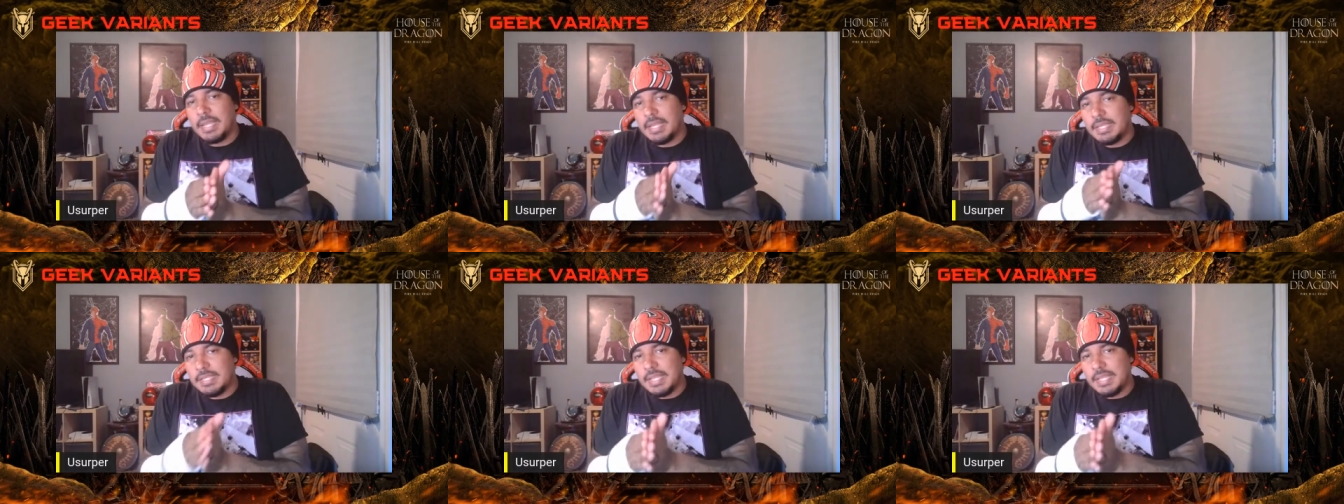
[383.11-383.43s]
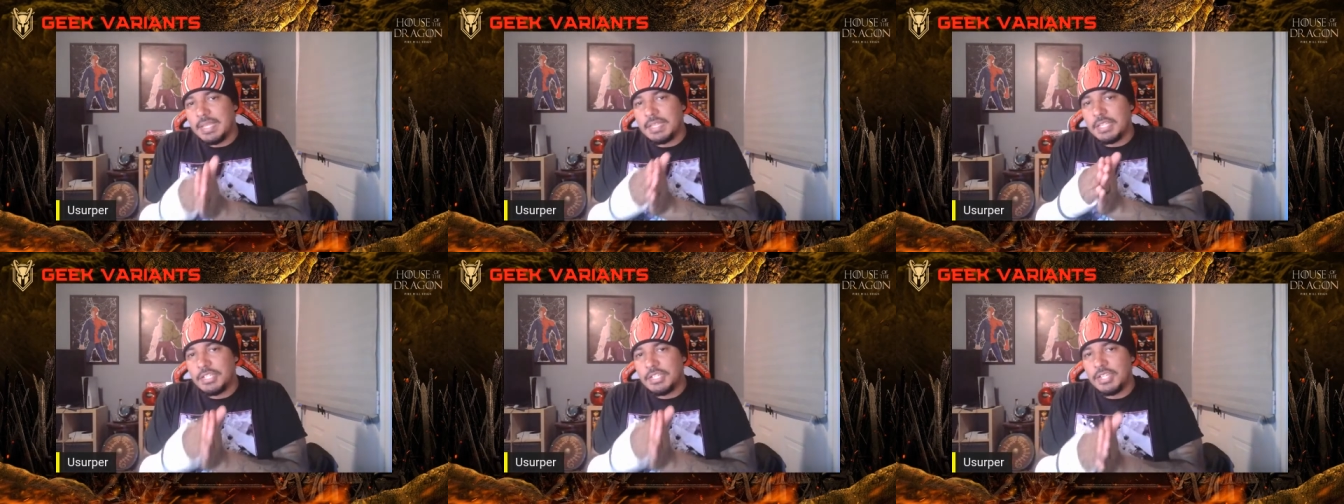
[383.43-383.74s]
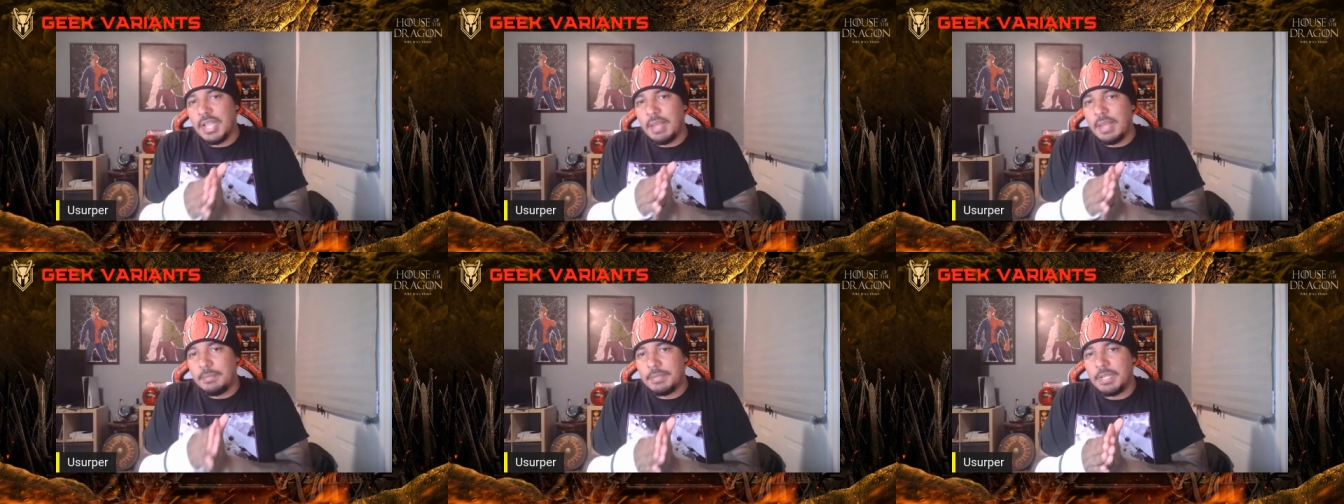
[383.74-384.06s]
he's getting the
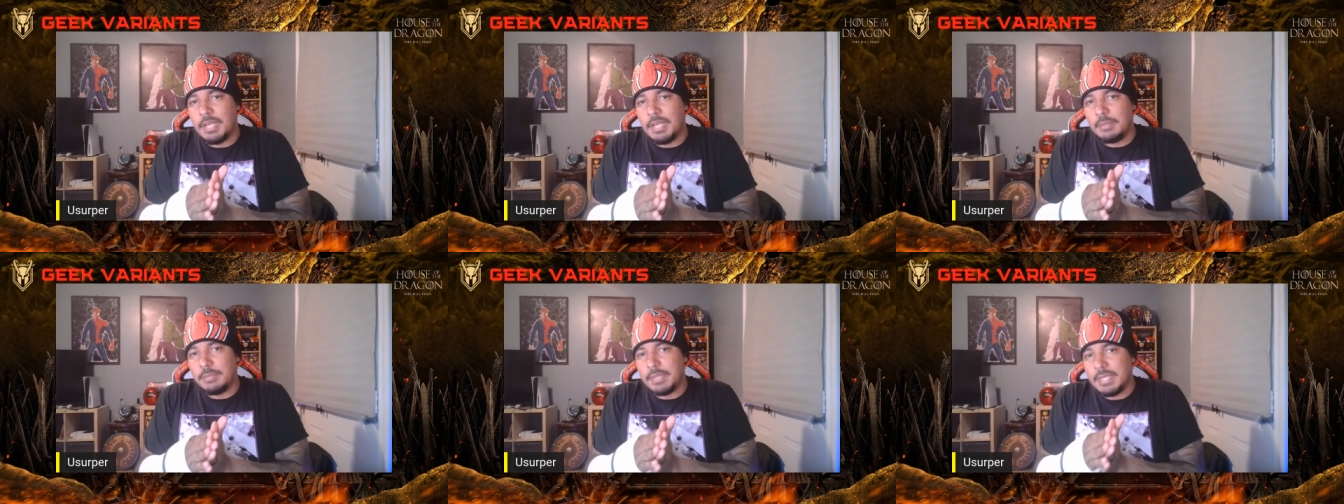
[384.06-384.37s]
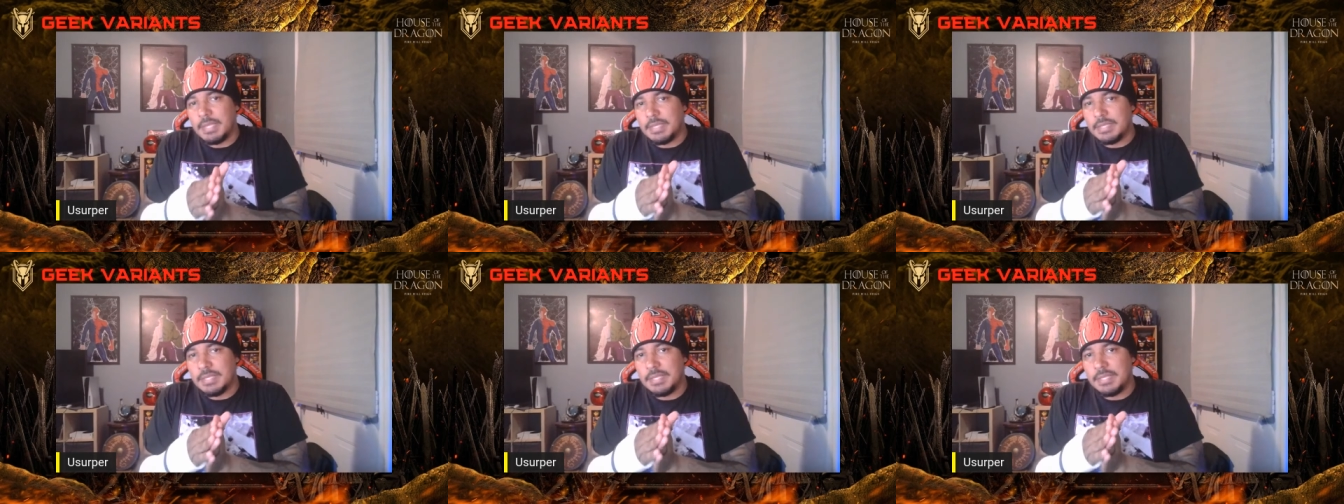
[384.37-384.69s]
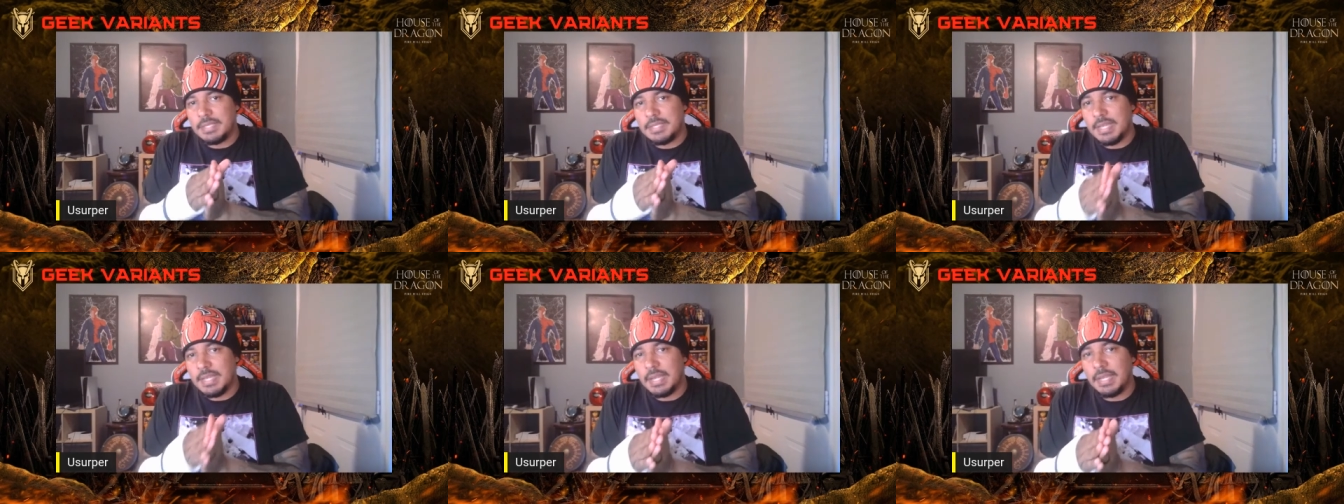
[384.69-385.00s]
job done because
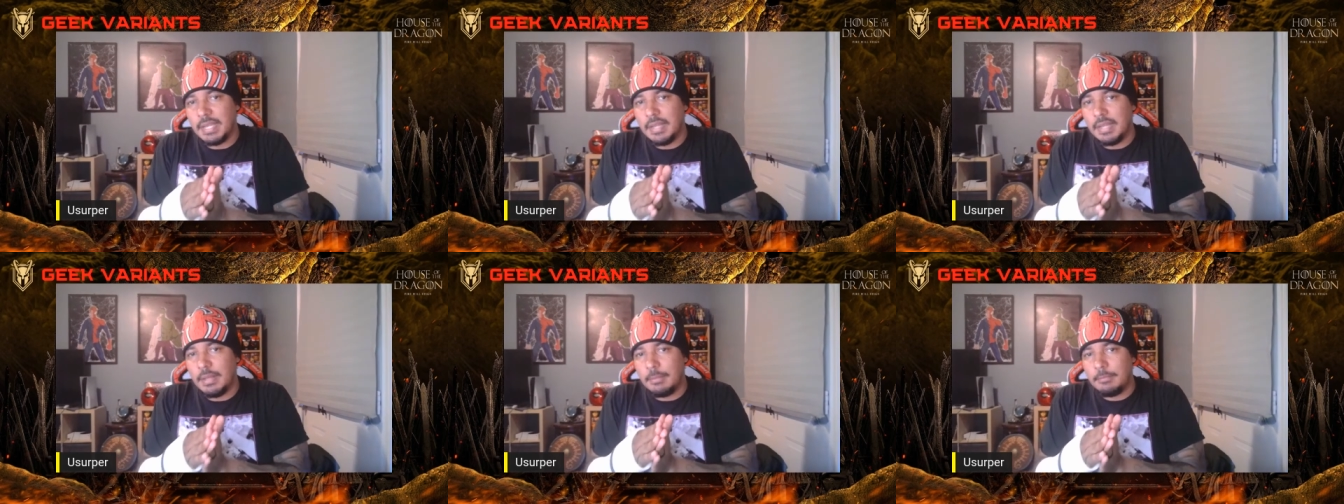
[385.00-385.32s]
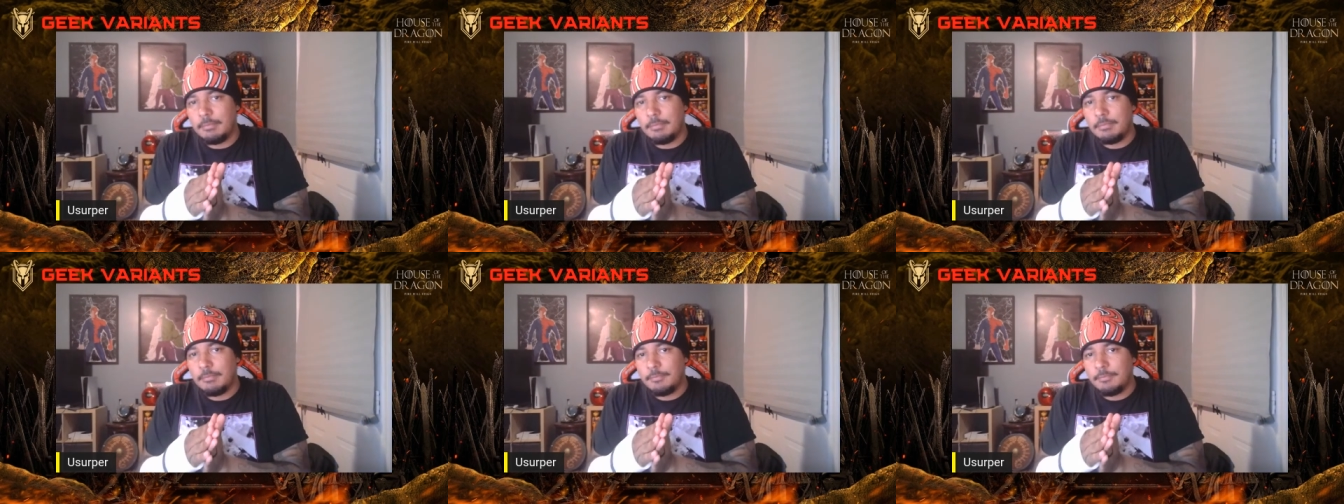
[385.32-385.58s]
he's setting up